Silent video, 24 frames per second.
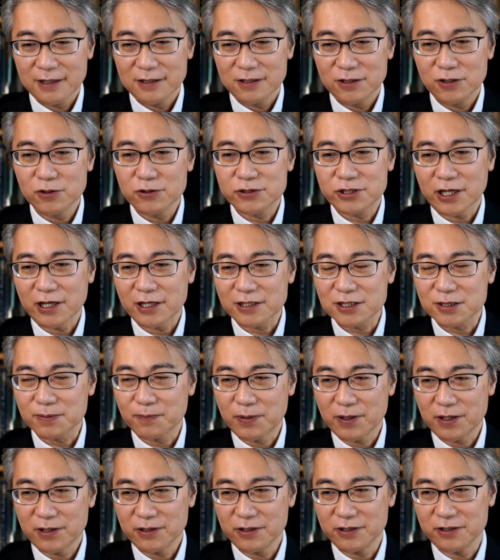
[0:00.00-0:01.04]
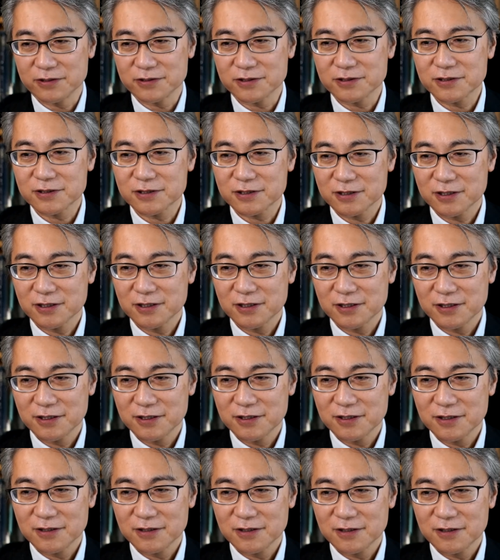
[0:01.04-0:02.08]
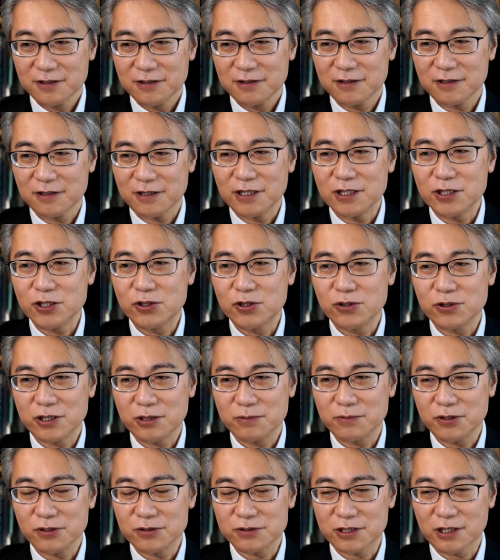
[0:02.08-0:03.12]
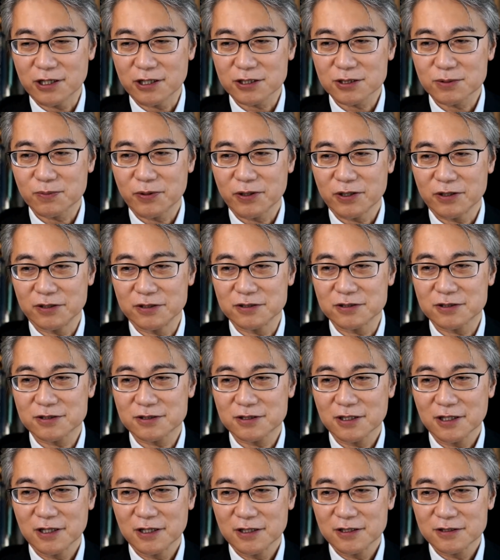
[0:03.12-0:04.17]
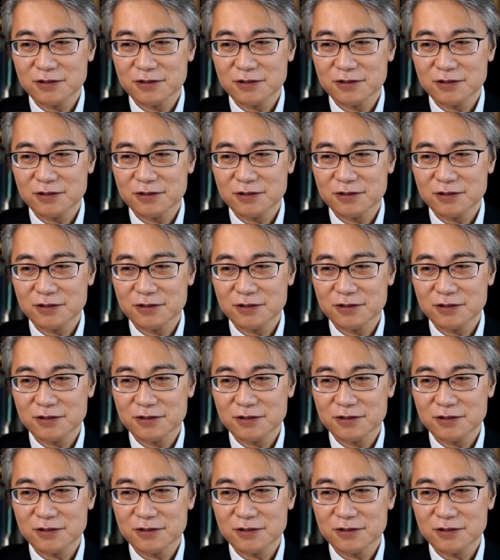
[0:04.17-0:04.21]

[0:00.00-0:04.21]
user experience, the intuitive user experience,